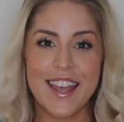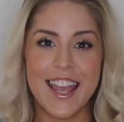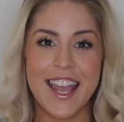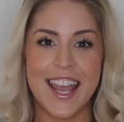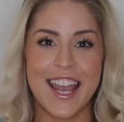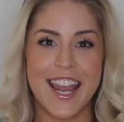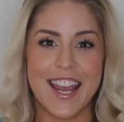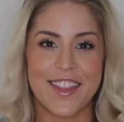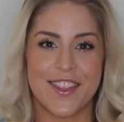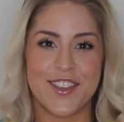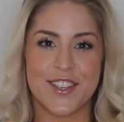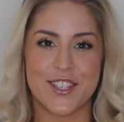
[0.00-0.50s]

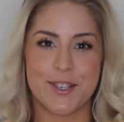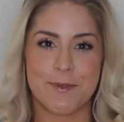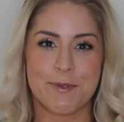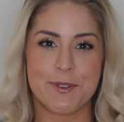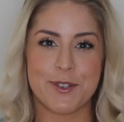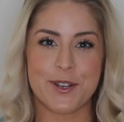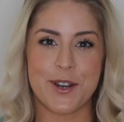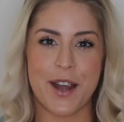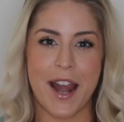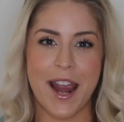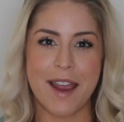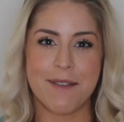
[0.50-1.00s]
hit the
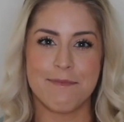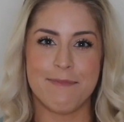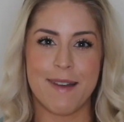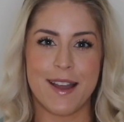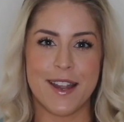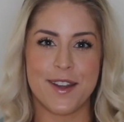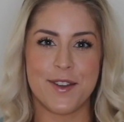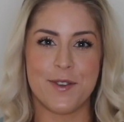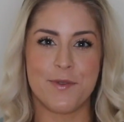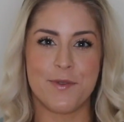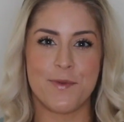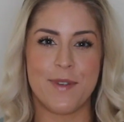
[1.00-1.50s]
subscribe
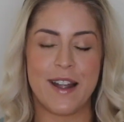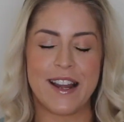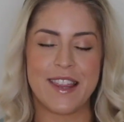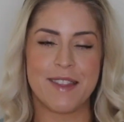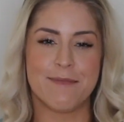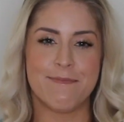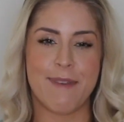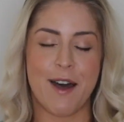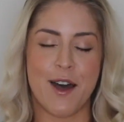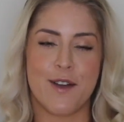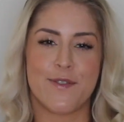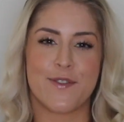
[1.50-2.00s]
button to ring the
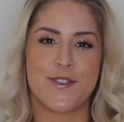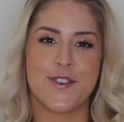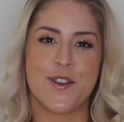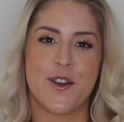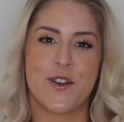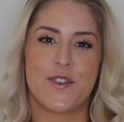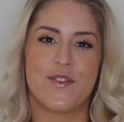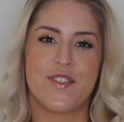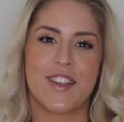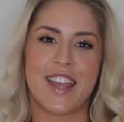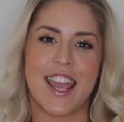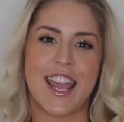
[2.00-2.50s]
bell for
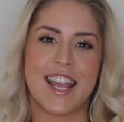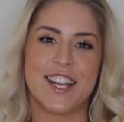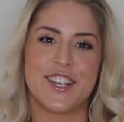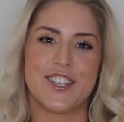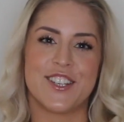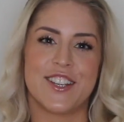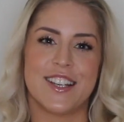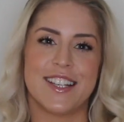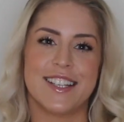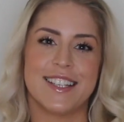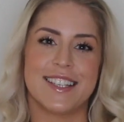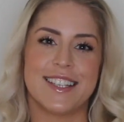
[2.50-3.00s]

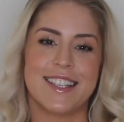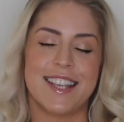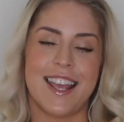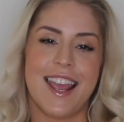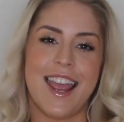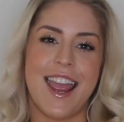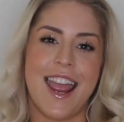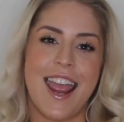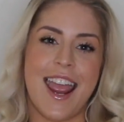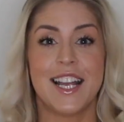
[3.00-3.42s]
notifications.